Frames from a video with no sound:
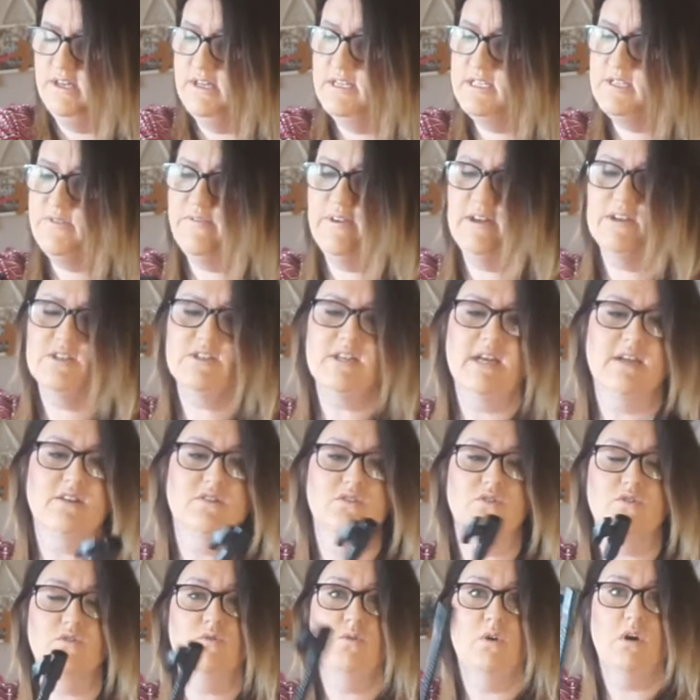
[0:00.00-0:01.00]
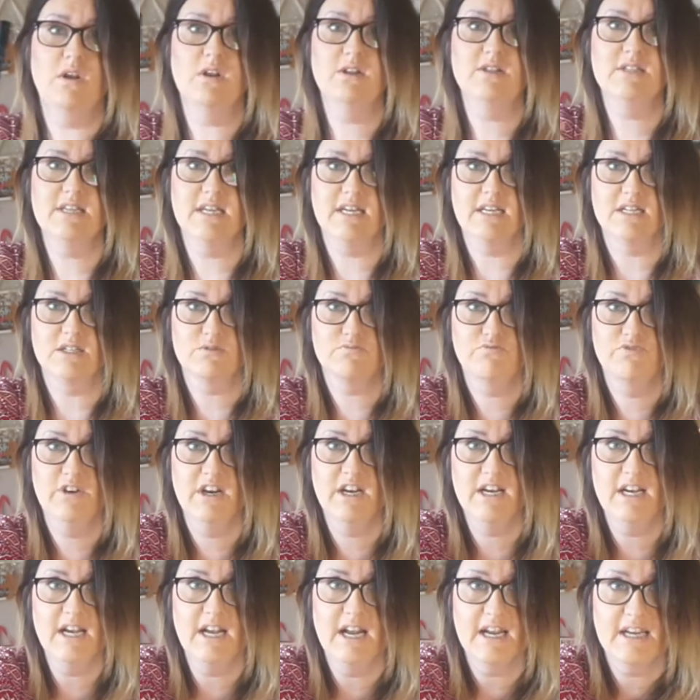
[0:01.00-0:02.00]
This feels like good quality. It's
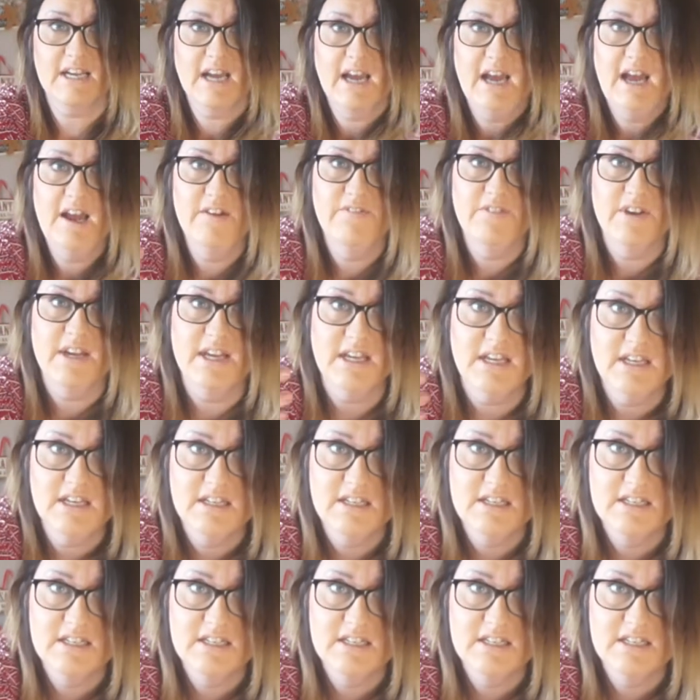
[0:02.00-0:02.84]
really like a heavy